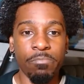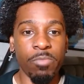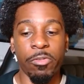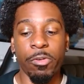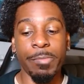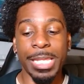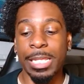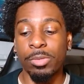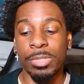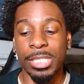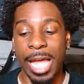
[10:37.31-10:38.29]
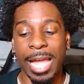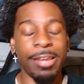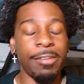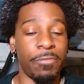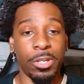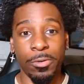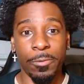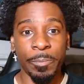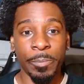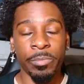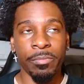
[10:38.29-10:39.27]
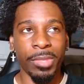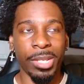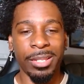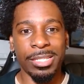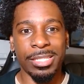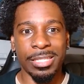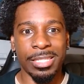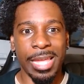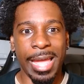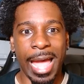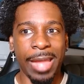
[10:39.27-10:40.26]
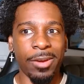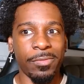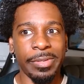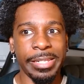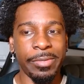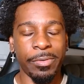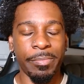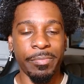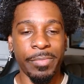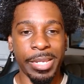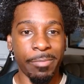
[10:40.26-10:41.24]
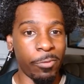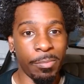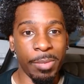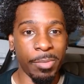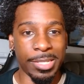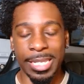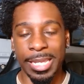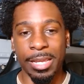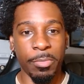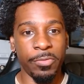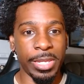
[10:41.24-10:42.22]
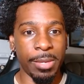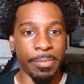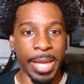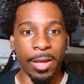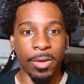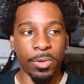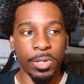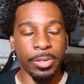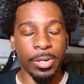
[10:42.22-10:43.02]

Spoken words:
But for me, this was kind of new in the sense that I don't really remember seeing a movie about,